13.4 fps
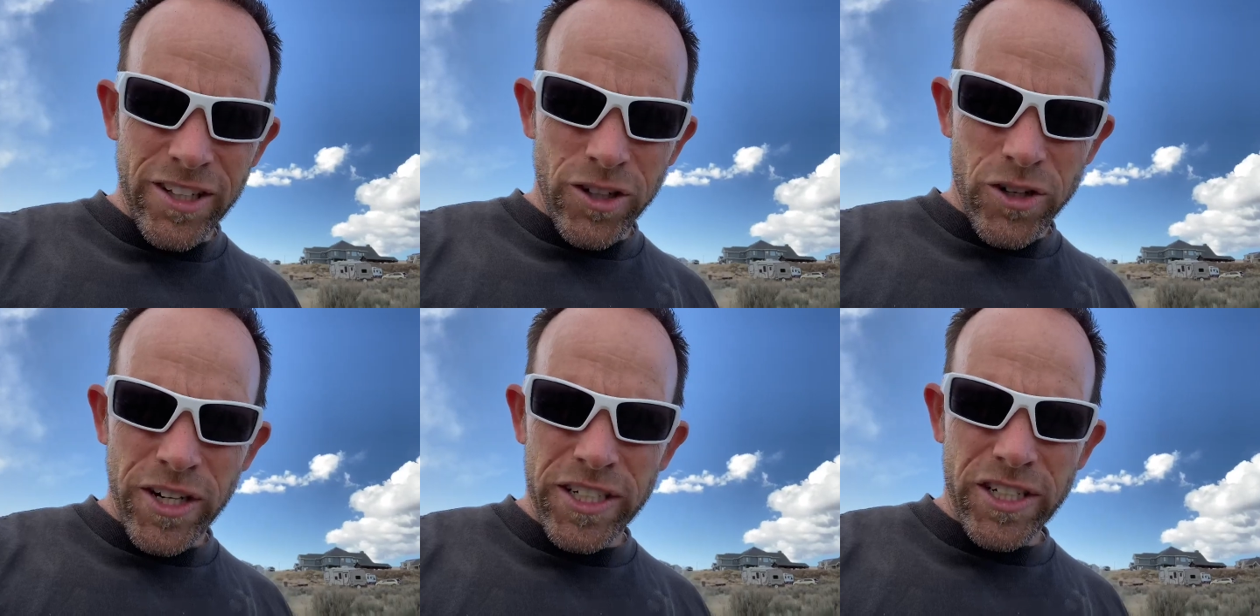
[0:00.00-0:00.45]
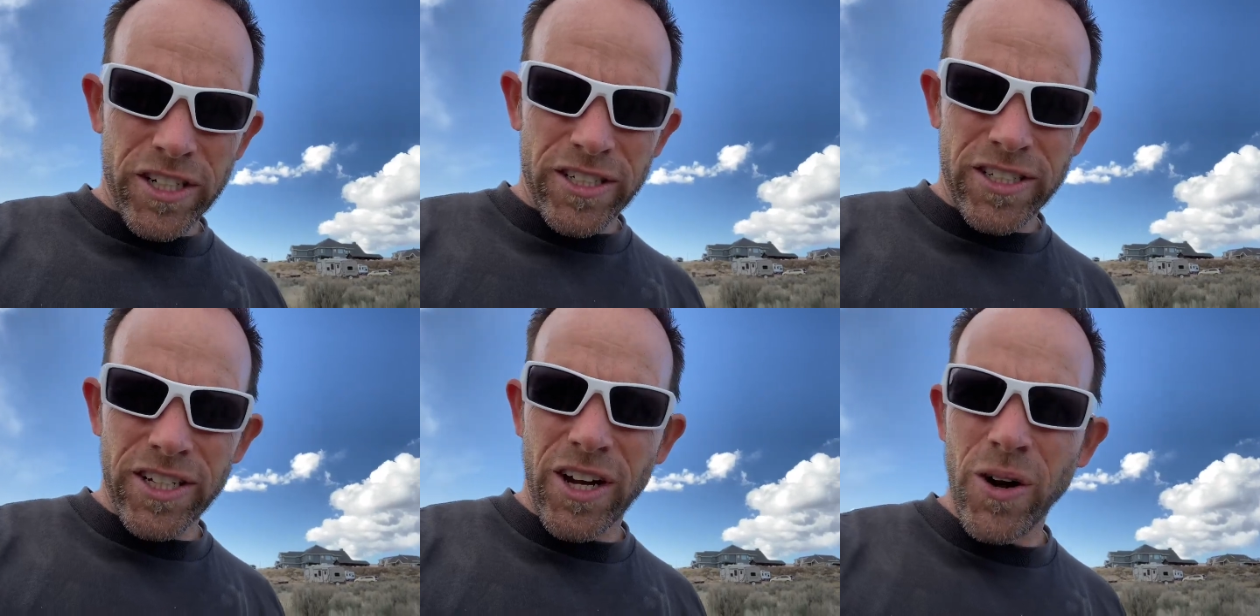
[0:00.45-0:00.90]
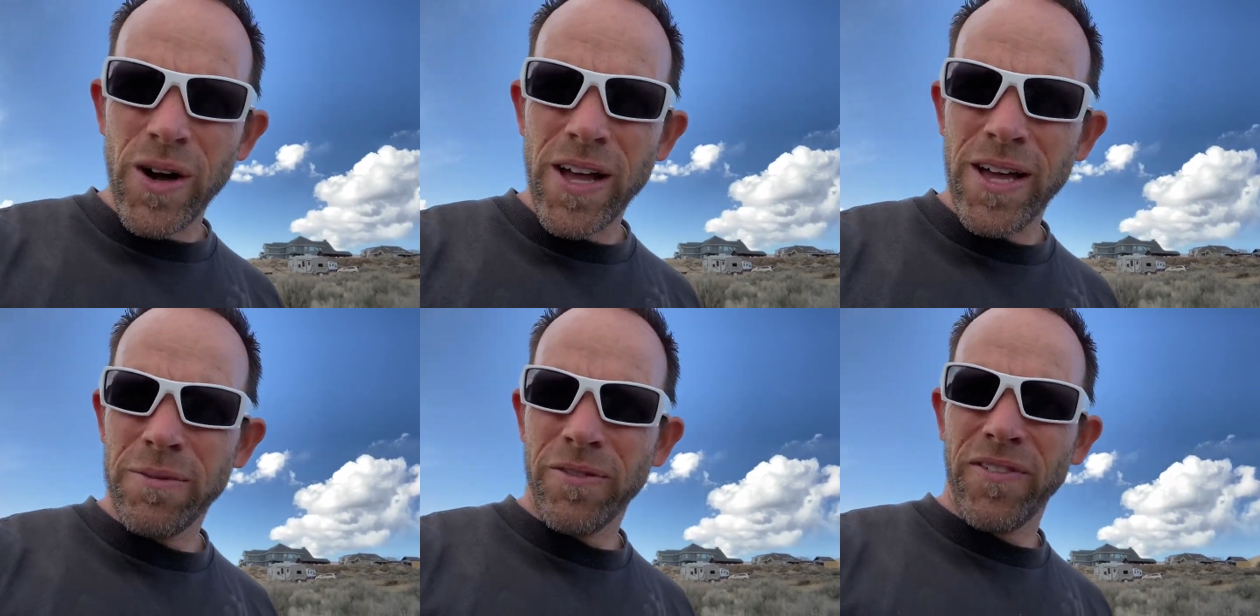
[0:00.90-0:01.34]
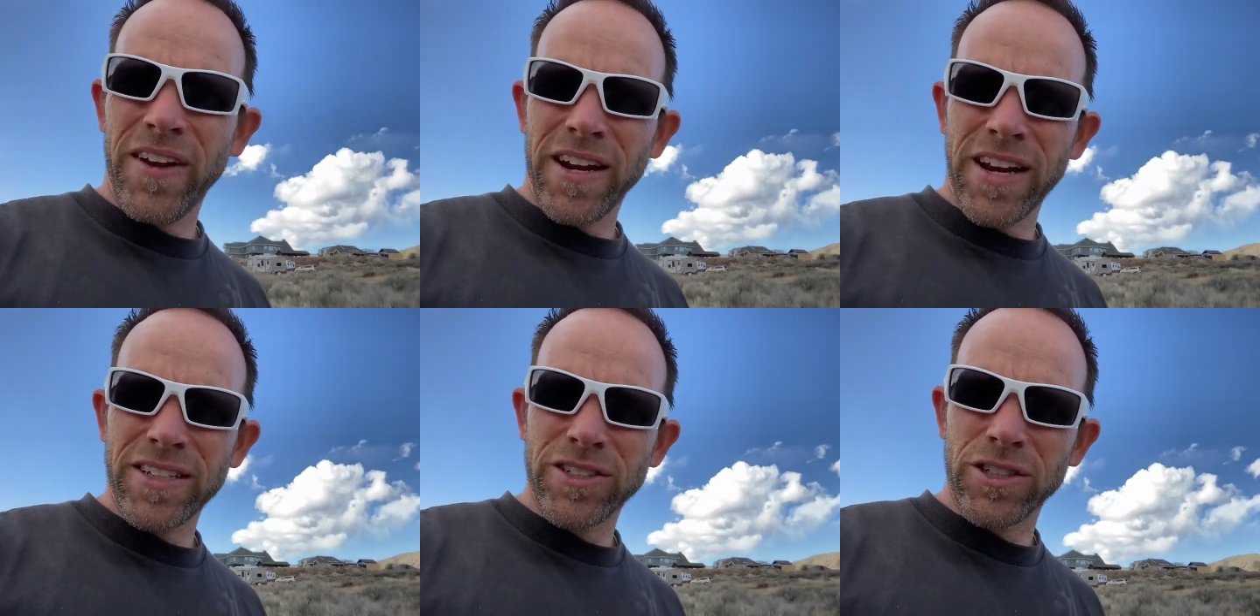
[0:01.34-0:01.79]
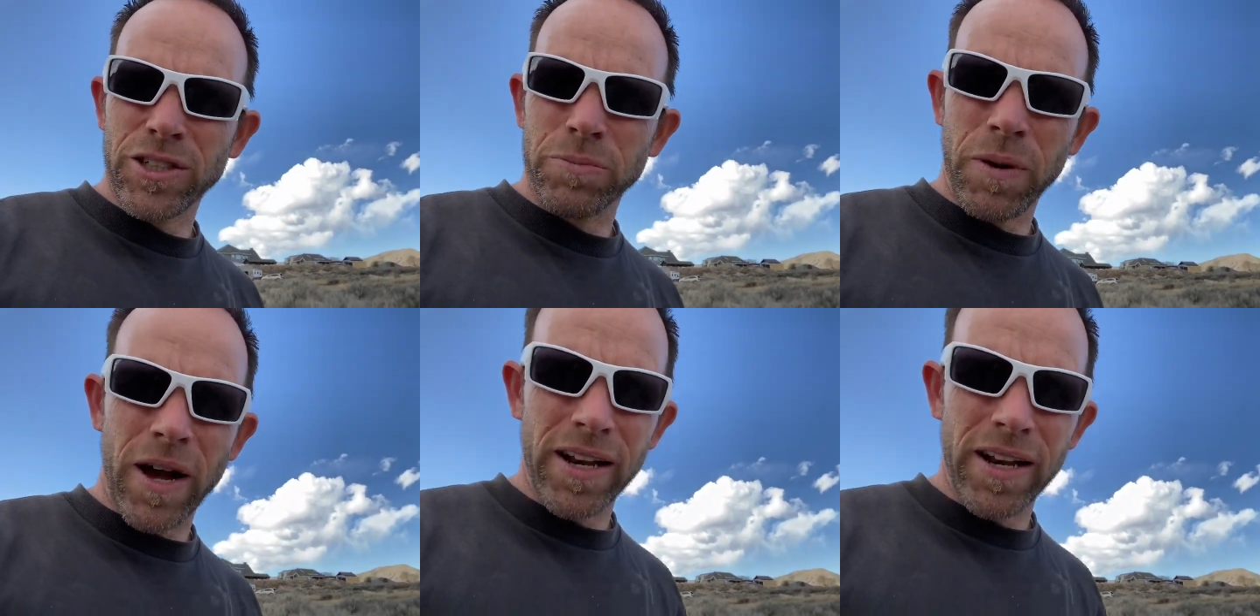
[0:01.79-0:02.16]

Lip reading: creatures, so find a nice little spot